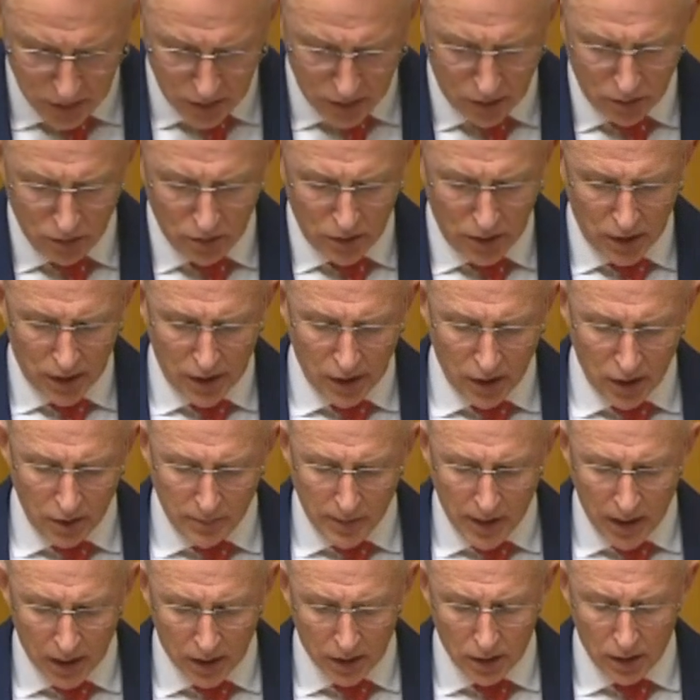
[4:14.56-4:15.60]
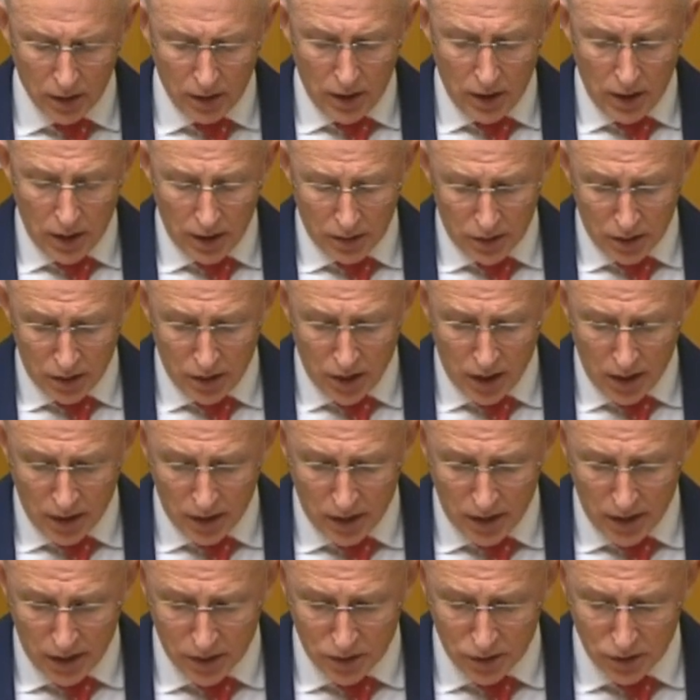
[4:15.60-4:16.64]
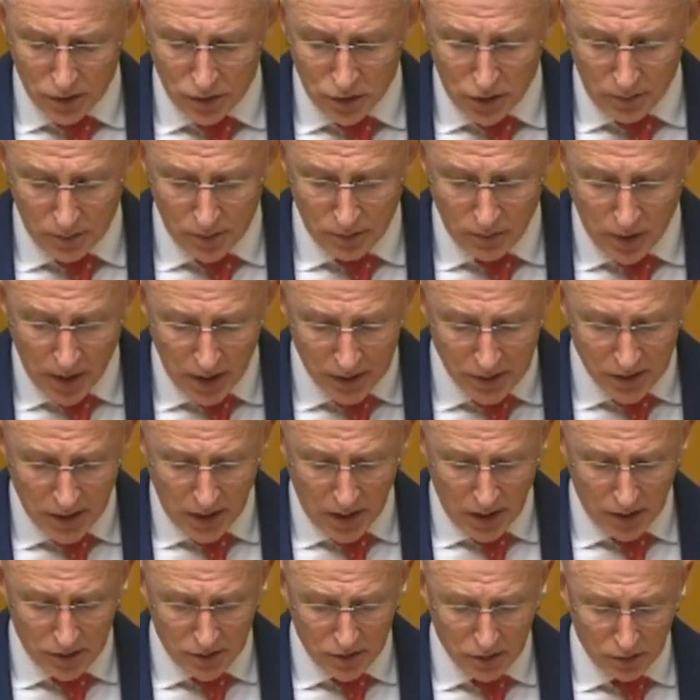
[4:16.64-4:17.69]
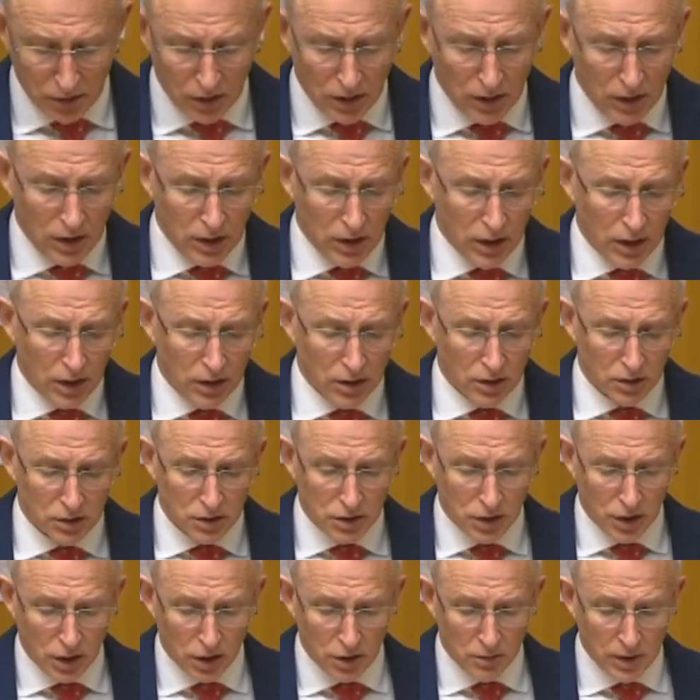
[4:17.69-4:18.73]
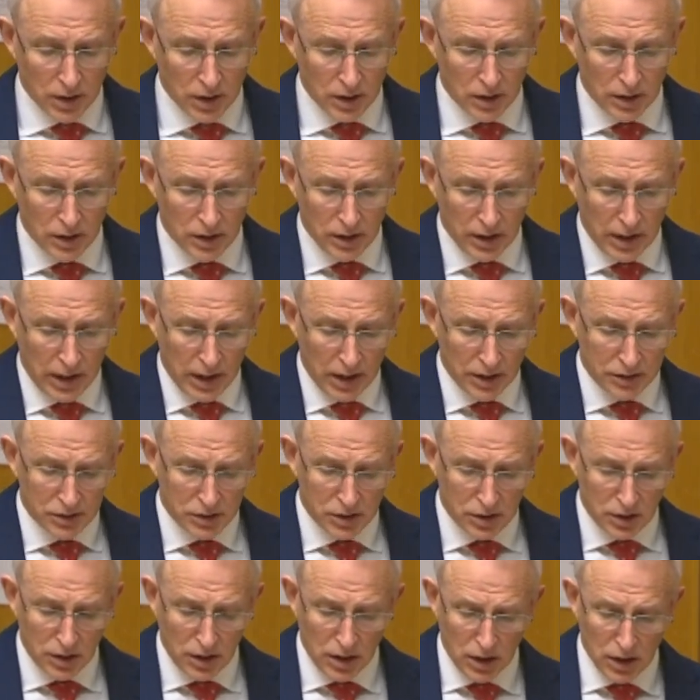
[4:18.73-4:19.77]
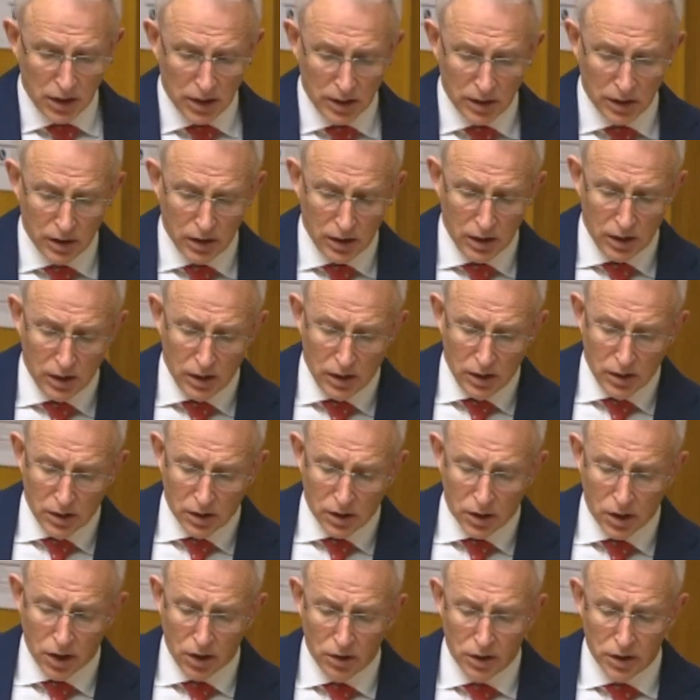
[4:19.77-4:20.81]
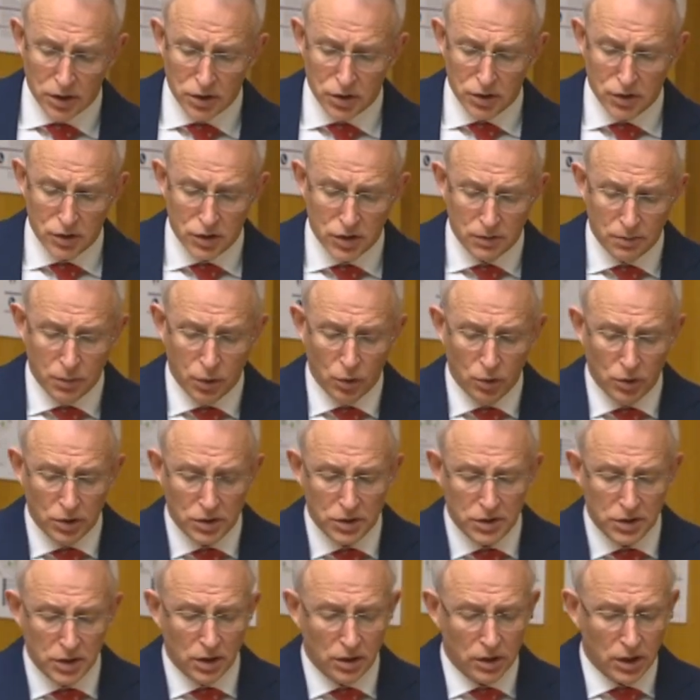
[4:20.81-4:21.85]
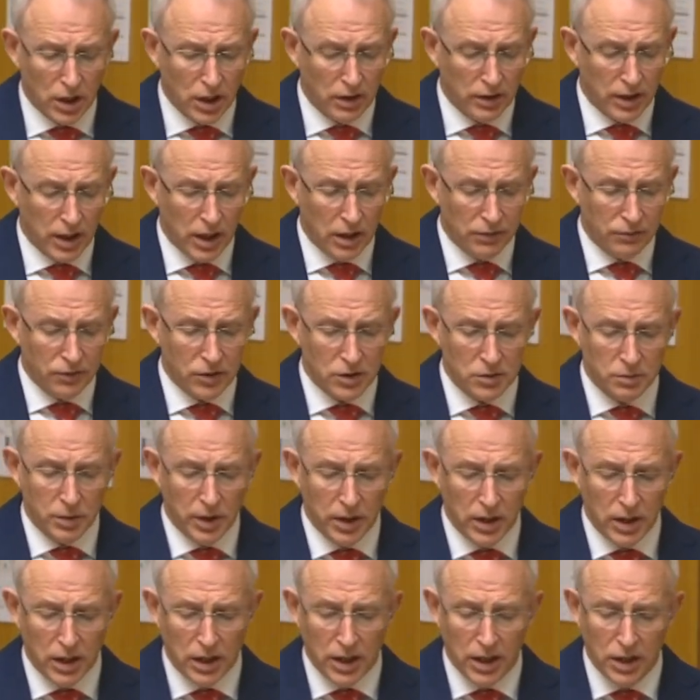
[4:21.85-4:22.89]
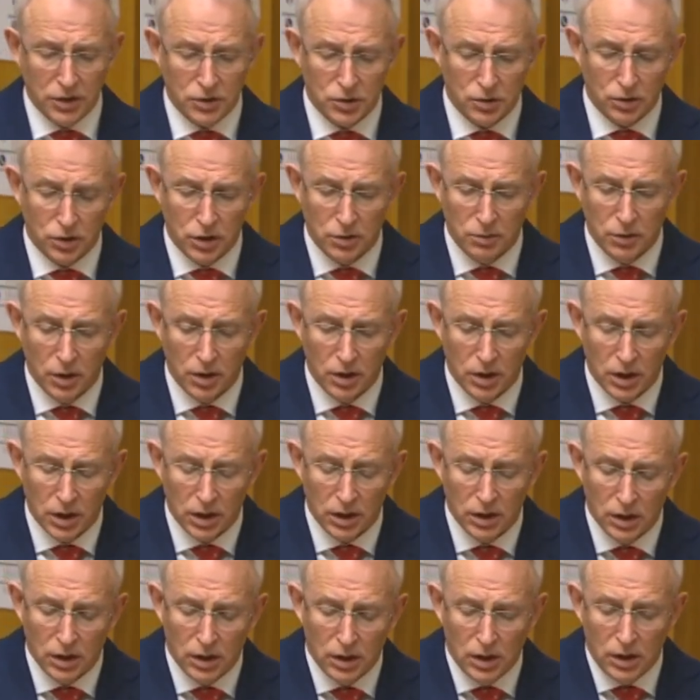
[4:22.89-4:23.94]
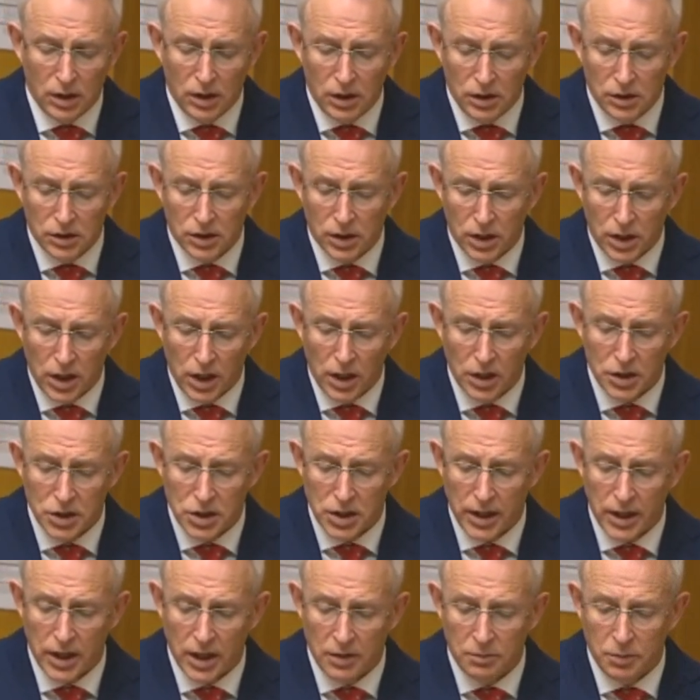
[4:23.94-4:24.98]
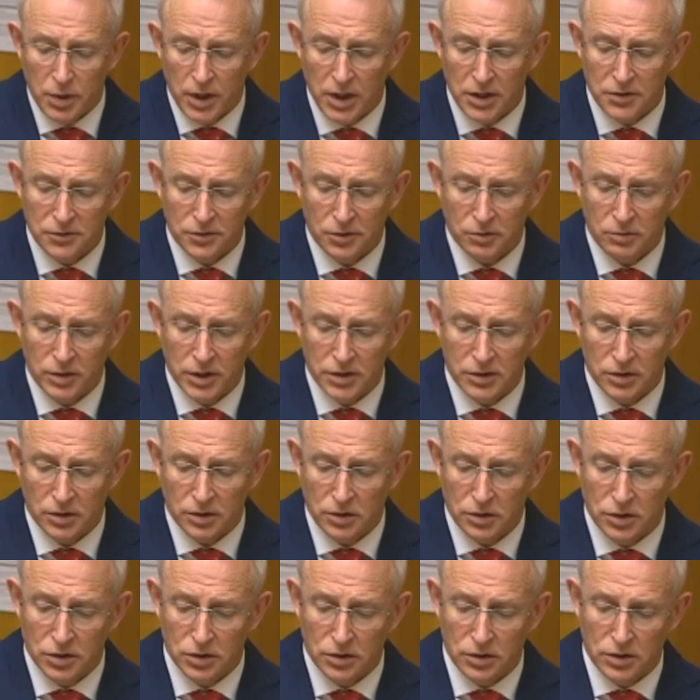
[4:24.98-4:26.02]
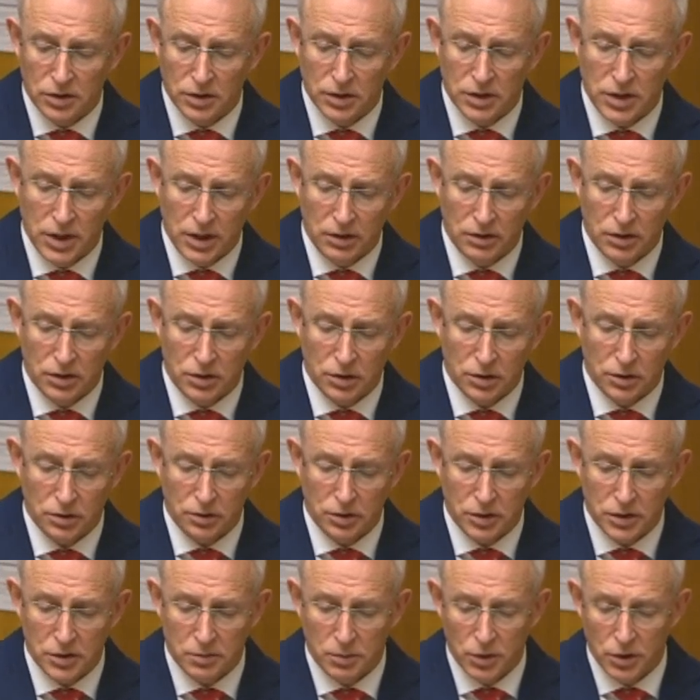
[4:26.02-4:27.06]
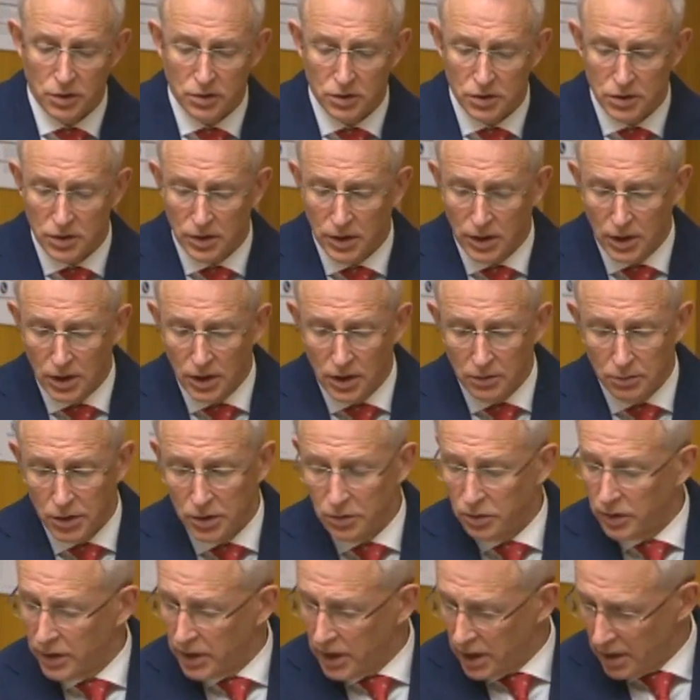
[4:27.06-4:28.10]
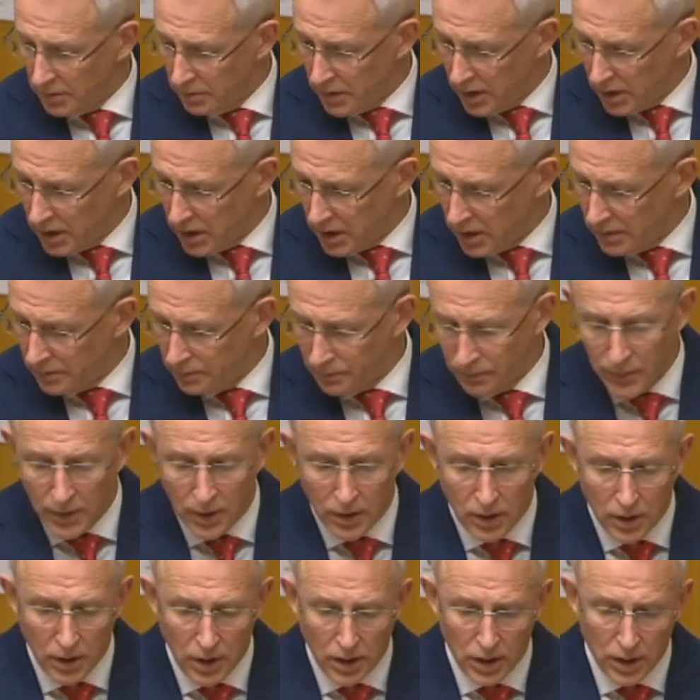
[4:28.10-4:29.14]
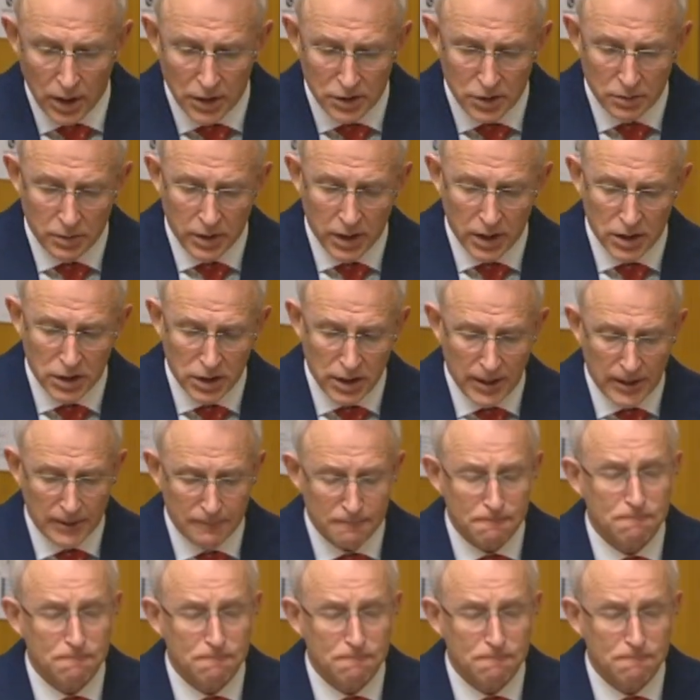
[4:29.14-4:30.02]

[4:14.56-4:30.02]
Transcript: Nagorno-Karabakh at the United Nations Human Rights Council in October last year. The Coalition supports the ongoing efforts by the international community to negotiate a peaceful resolution to the territorial disputes between Armenia and Azerbaijan.